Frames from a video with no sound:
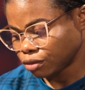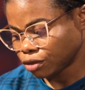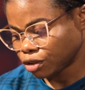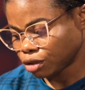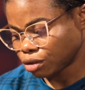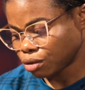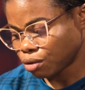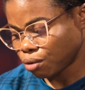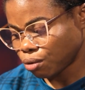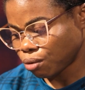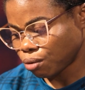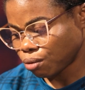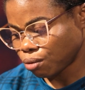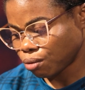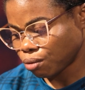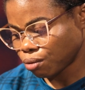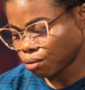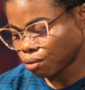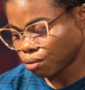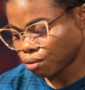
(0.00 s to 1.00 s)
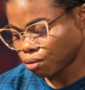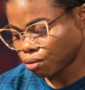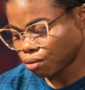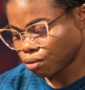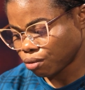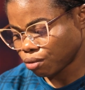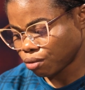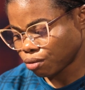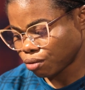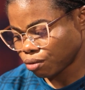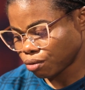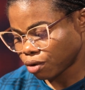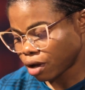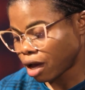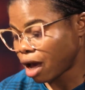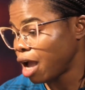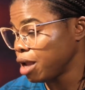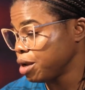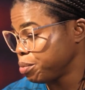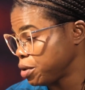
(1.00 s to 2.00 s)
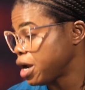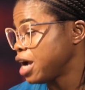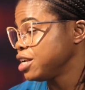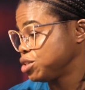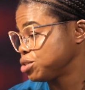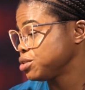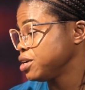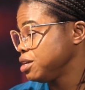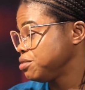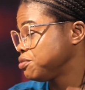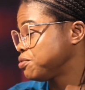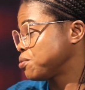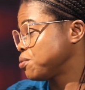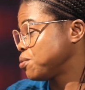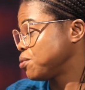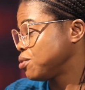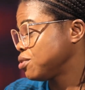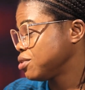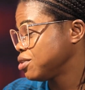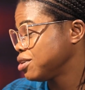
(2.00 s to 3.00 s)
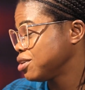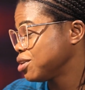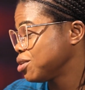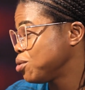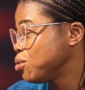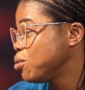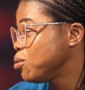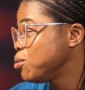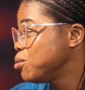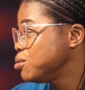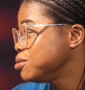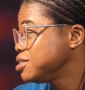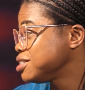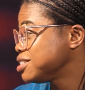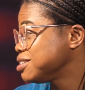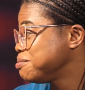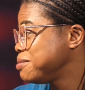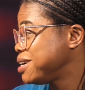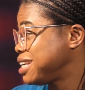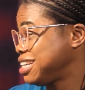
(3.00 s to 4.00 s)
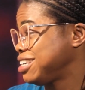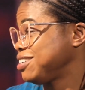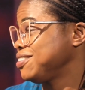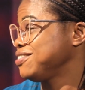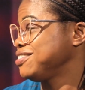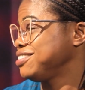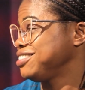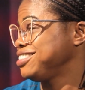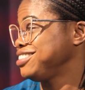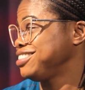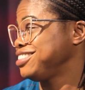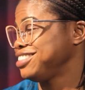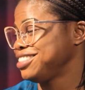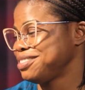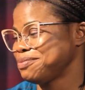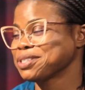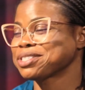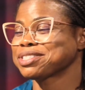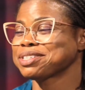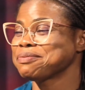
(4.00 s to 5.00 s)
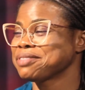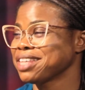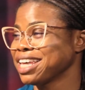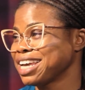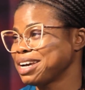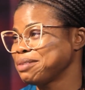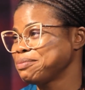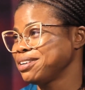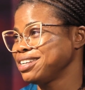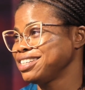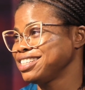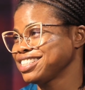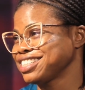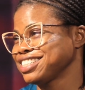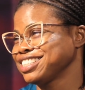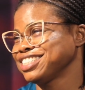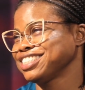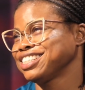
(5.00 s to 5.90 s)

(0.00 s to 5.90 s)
So I trained for gold medal, but something happened.